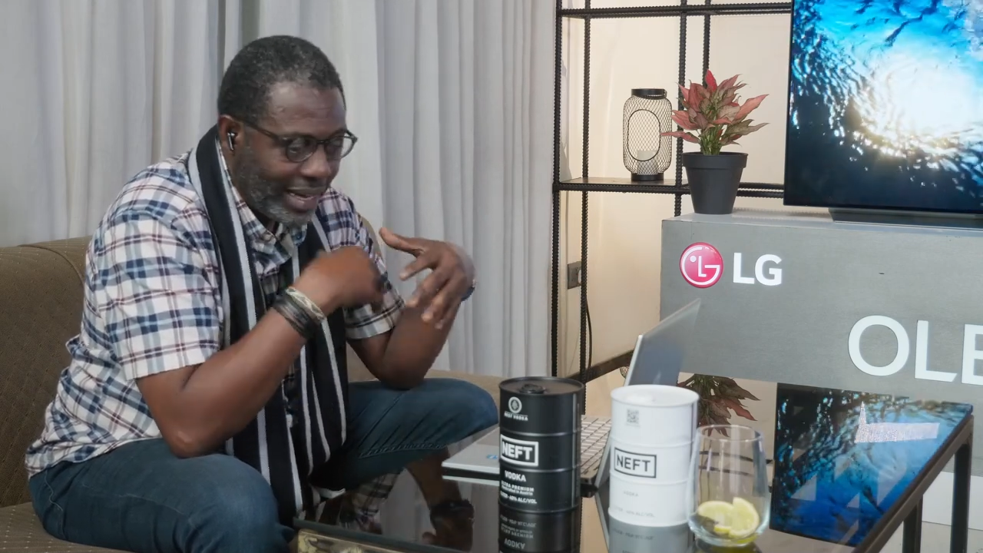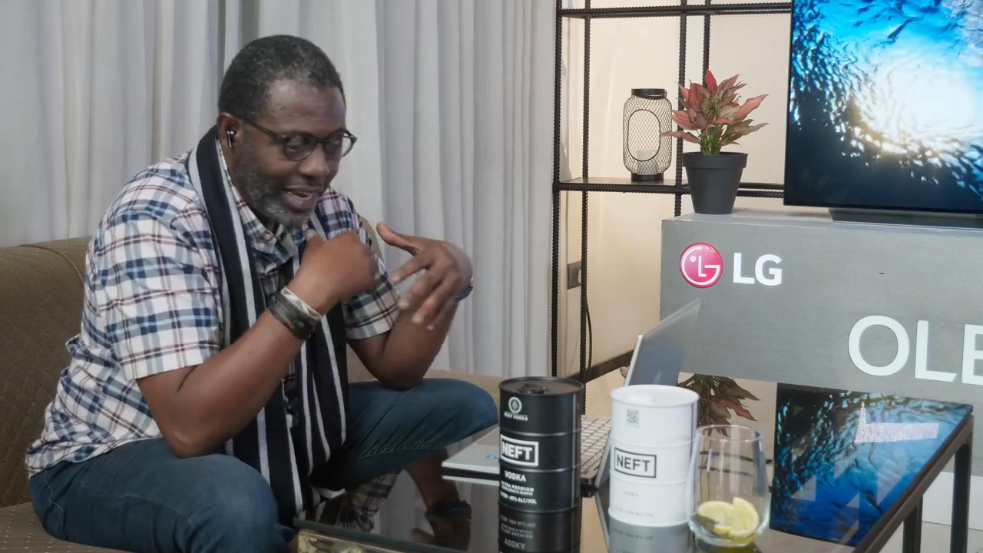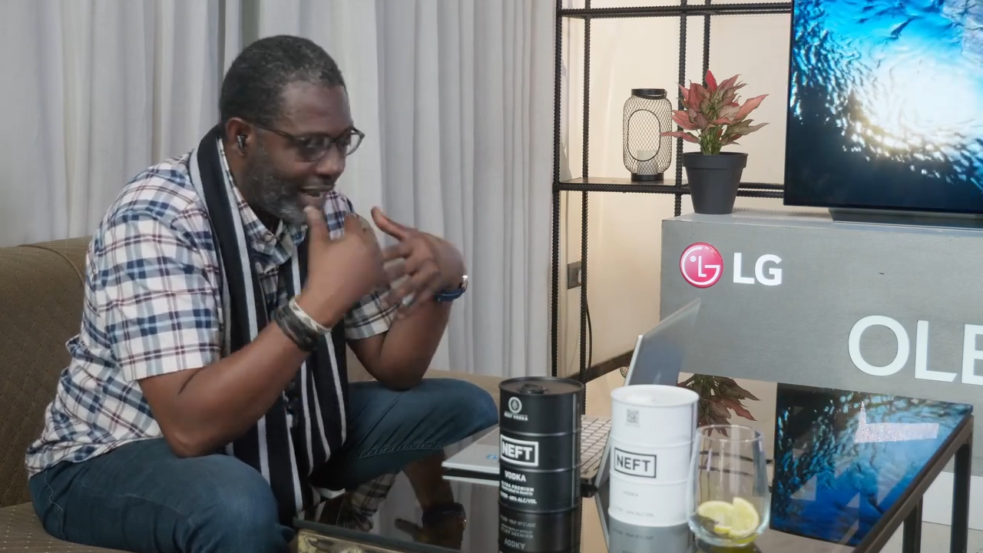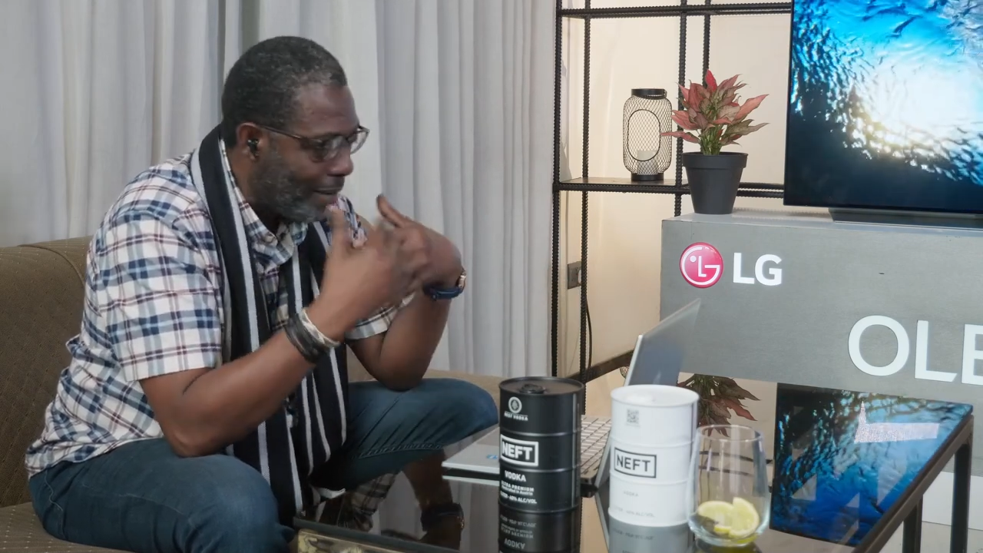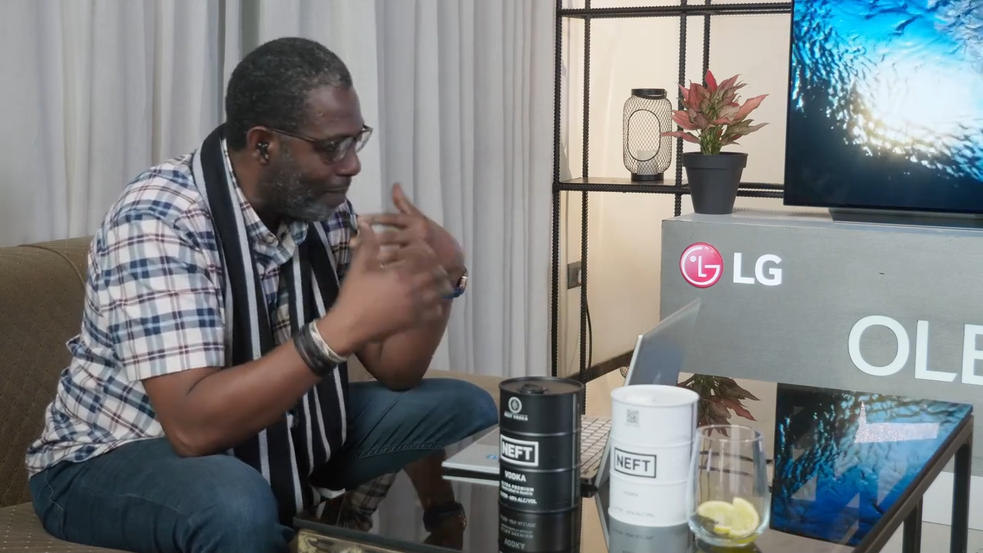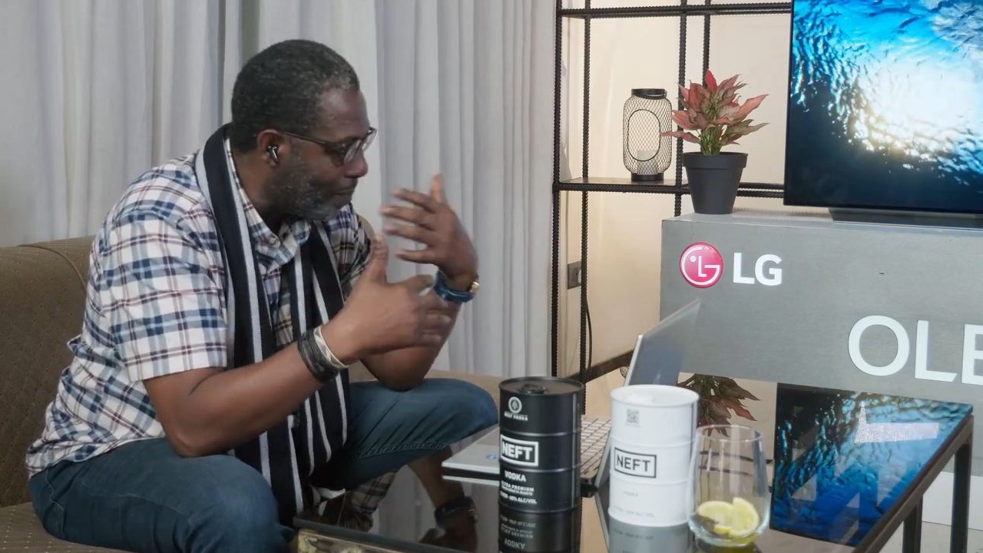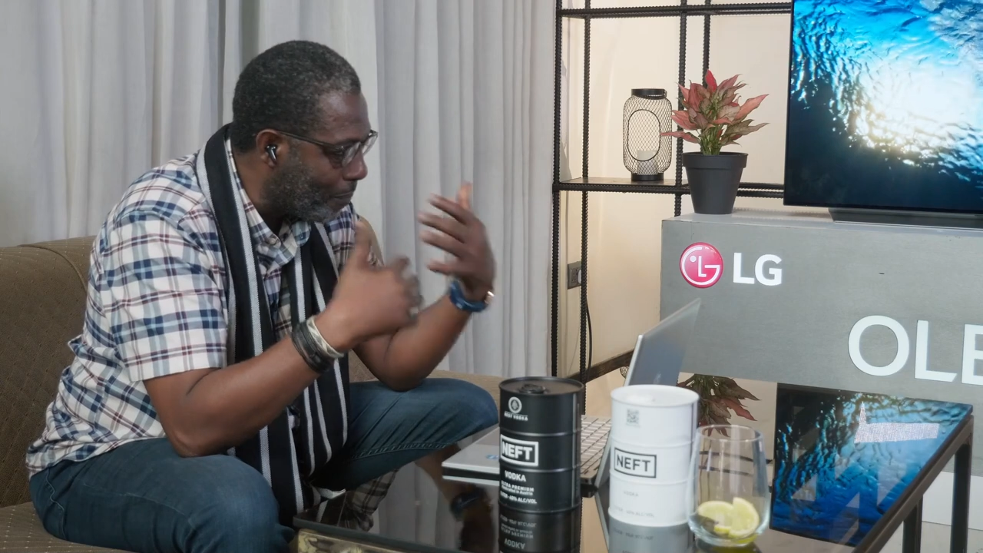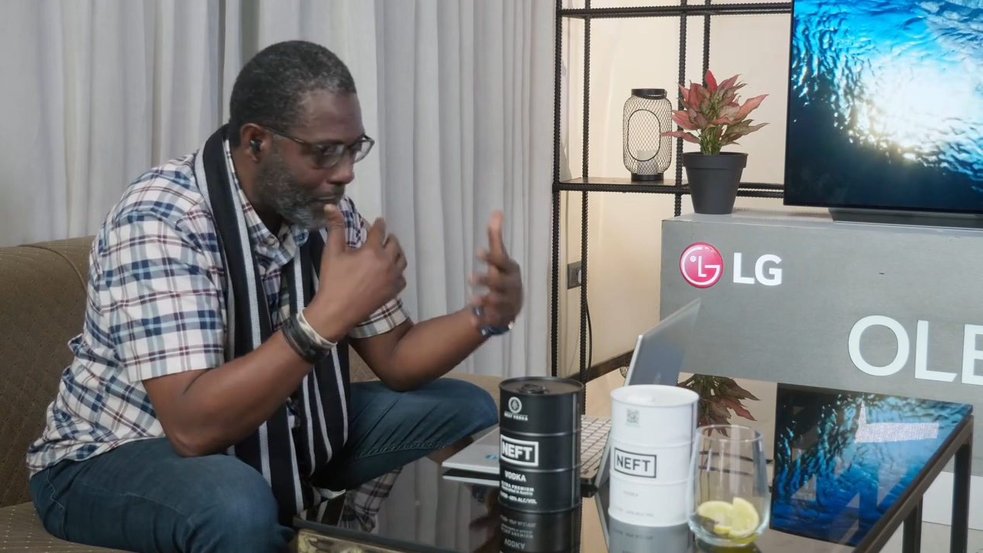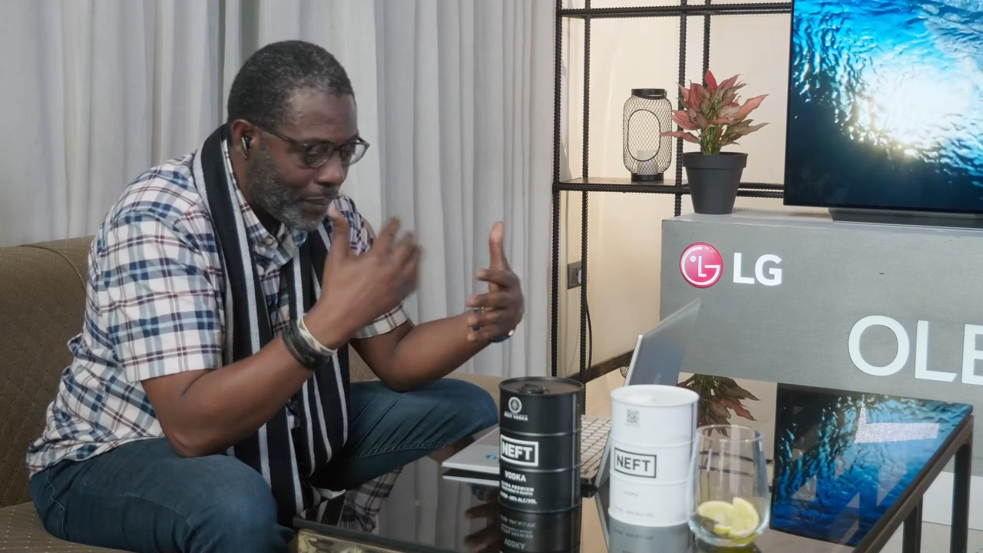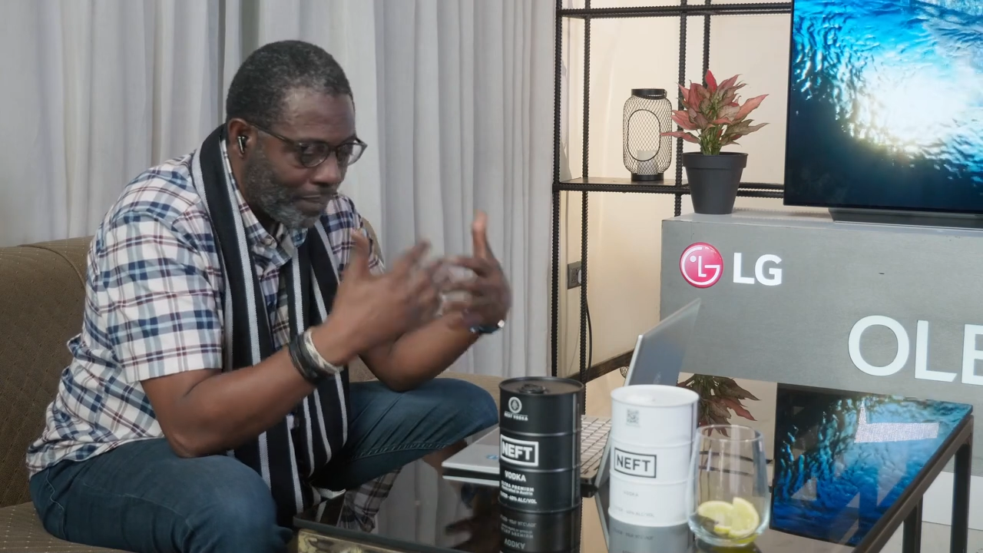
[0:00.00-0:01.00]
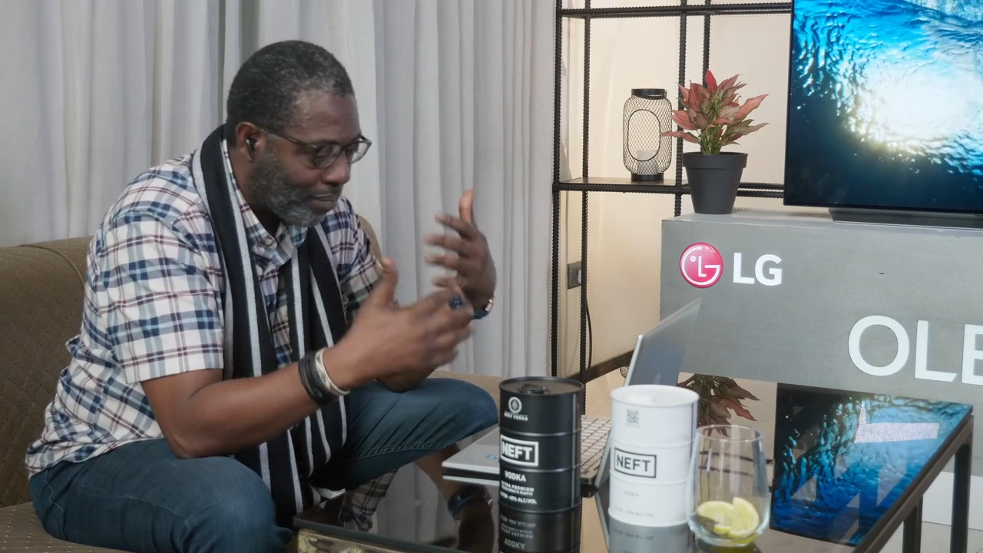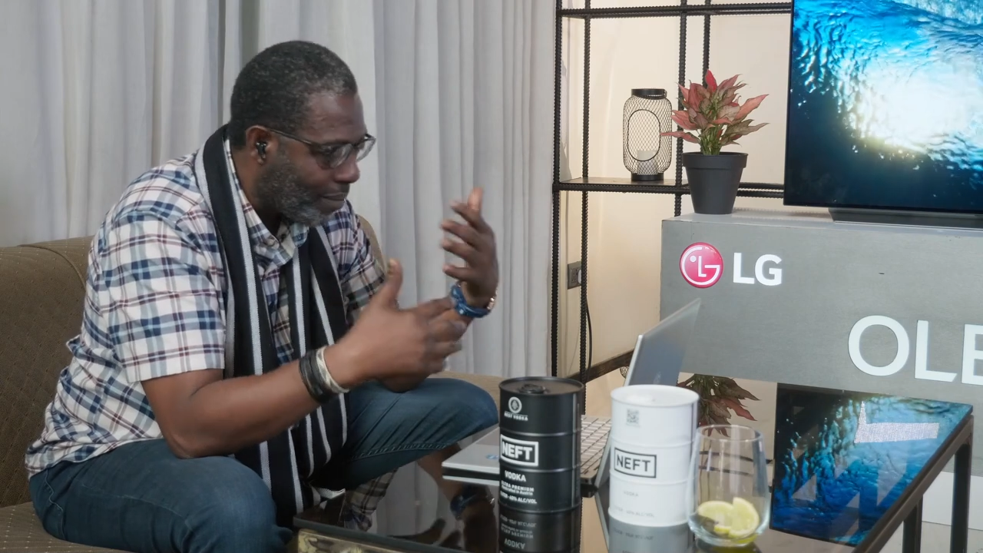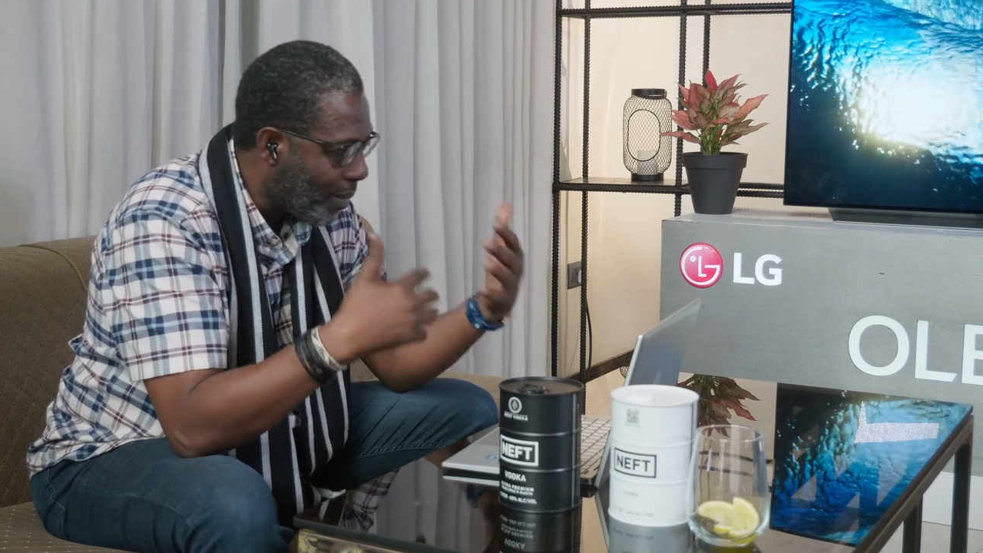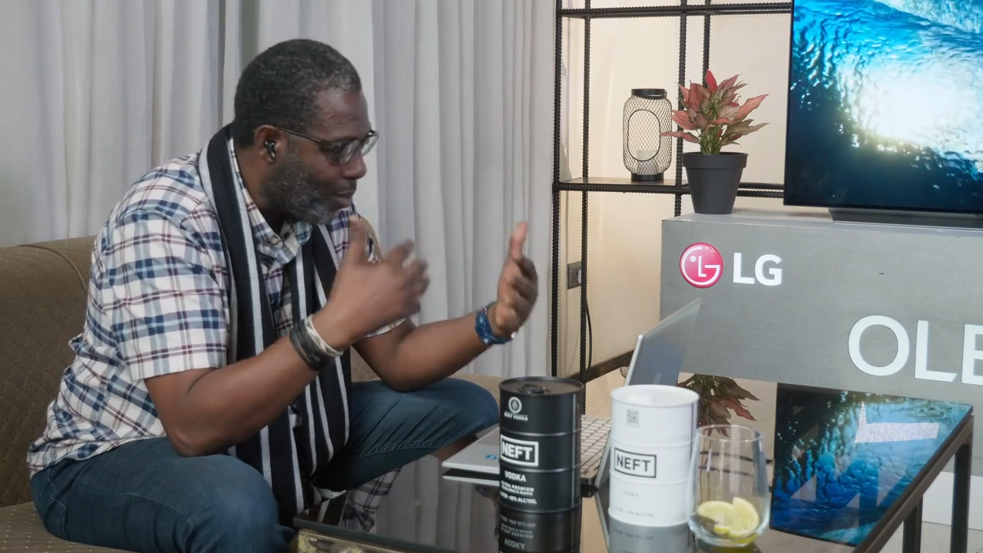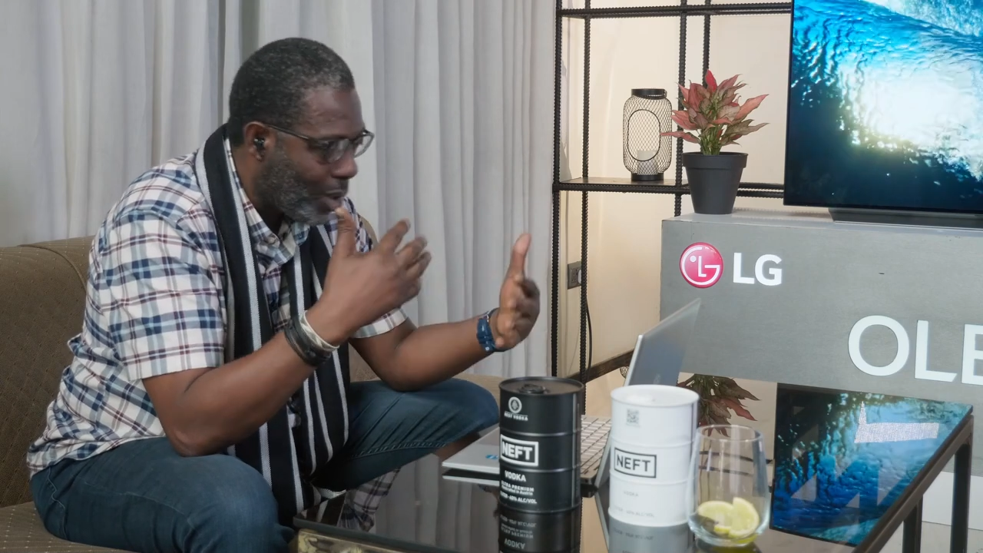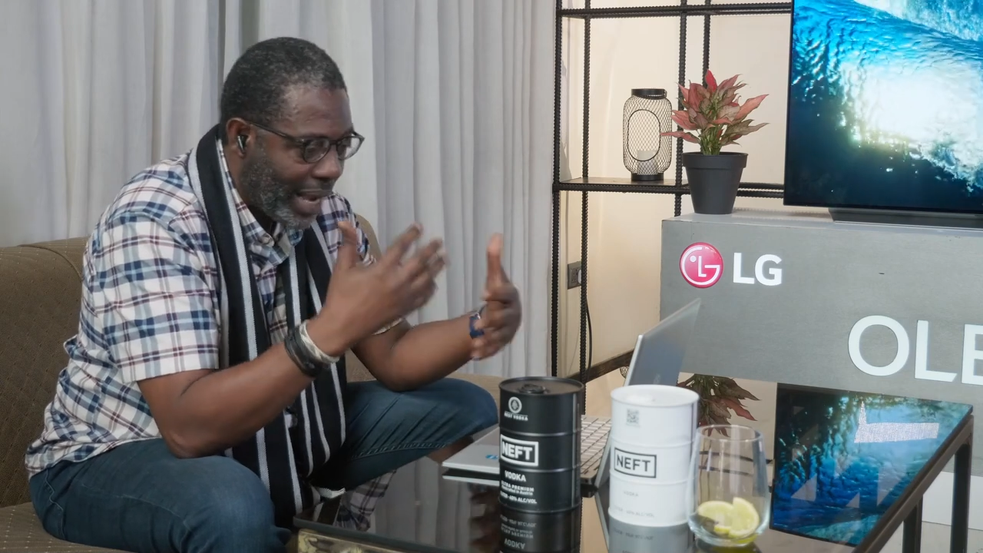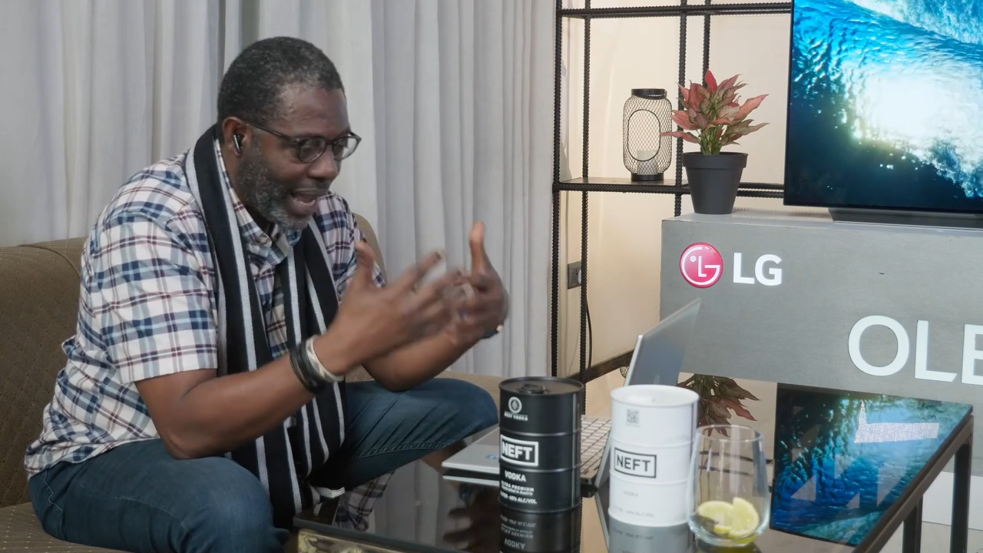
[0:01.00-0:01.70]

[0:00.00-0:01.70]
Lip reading: What